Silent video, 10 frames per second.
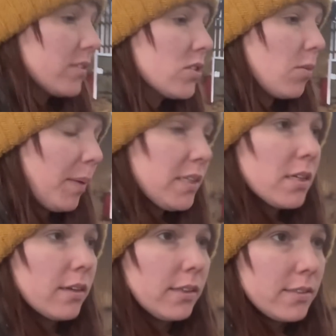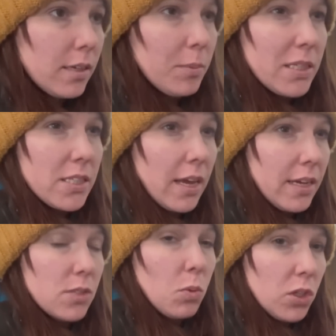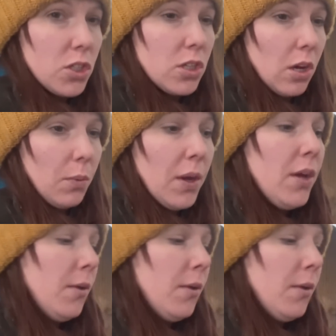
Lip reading: So basically, deep litter is what you do.